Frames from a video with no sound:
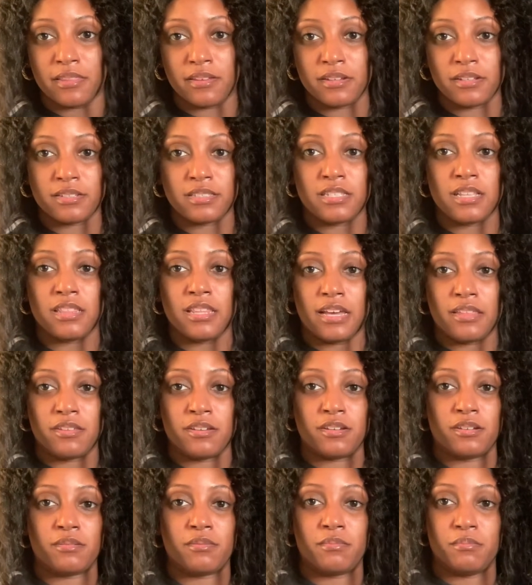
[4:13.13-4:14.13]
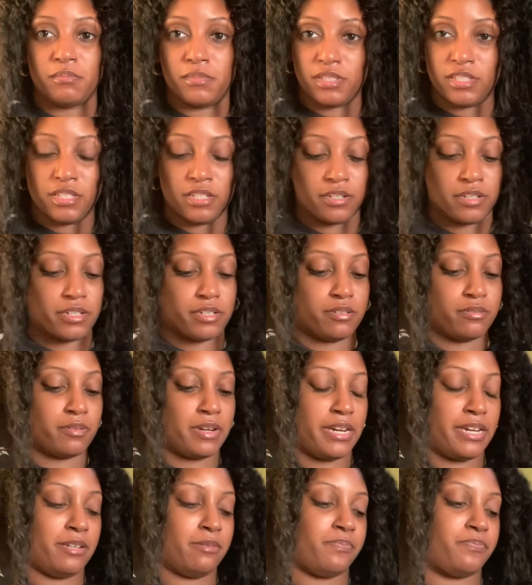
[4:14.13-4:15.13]
It's a leather material,
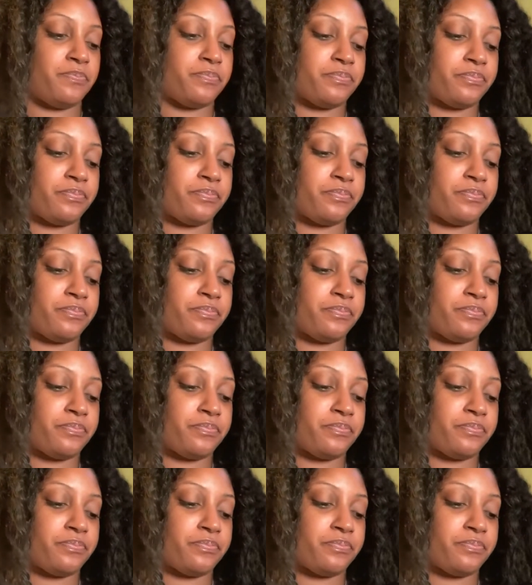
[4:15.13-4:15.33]
right?